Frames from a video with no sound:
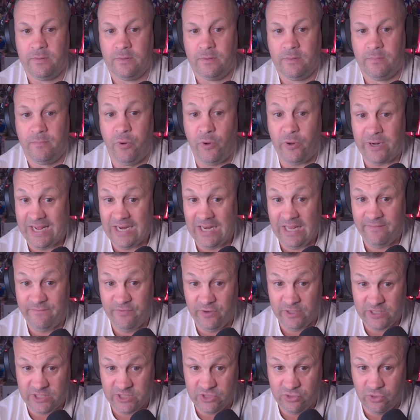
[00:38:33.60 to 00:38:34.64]
Port Adelaide
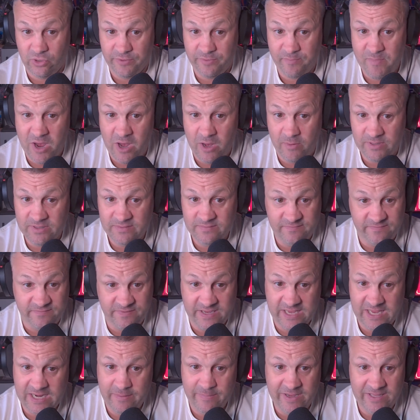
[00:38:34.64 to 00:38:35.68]
versus North Melbourne.
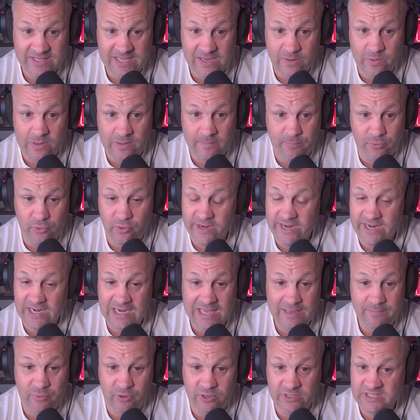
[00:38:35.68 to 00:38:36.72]
Forget about that one. Port
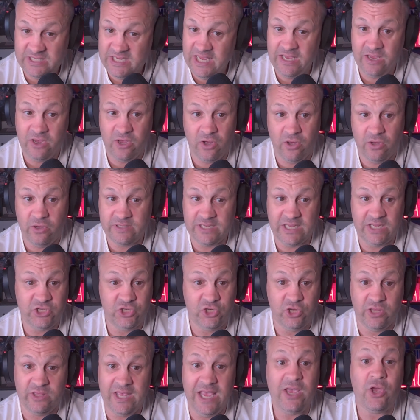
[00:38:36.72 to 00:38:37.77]
Adelaide by 10 goals.
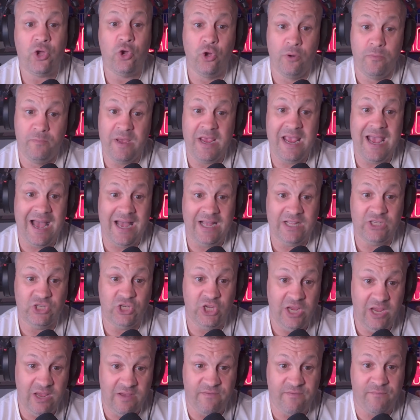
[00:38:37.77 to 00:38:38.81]
That could be a
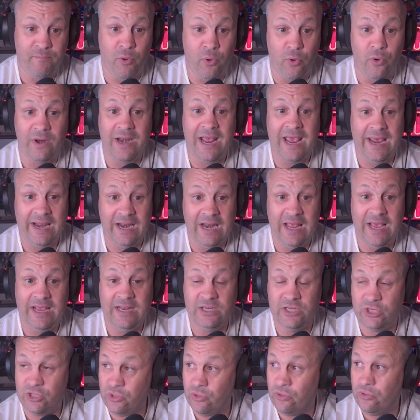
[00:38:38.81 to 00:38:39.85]
hungy if Port Adelaide
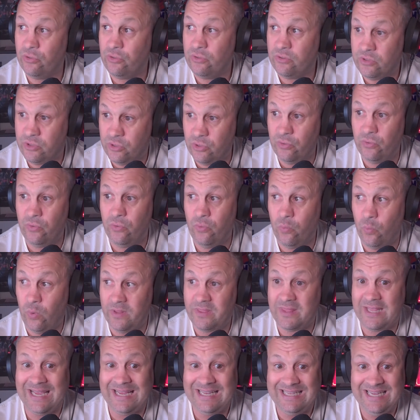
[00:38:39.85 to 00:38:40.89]
to do
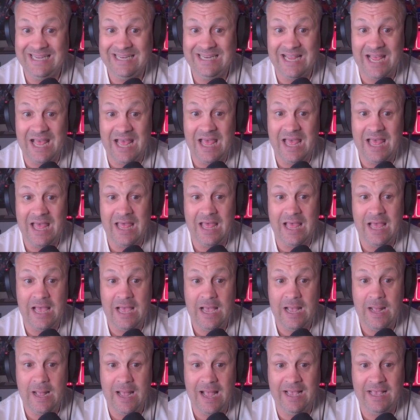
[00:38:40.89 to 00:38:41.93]
what they did
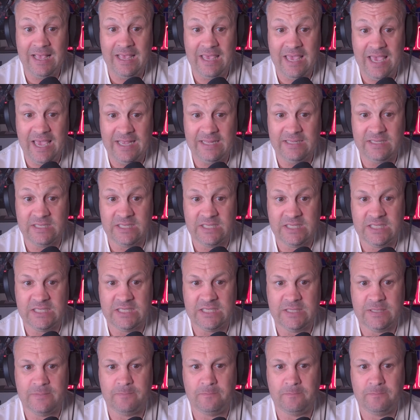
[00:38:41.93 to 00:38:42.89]
against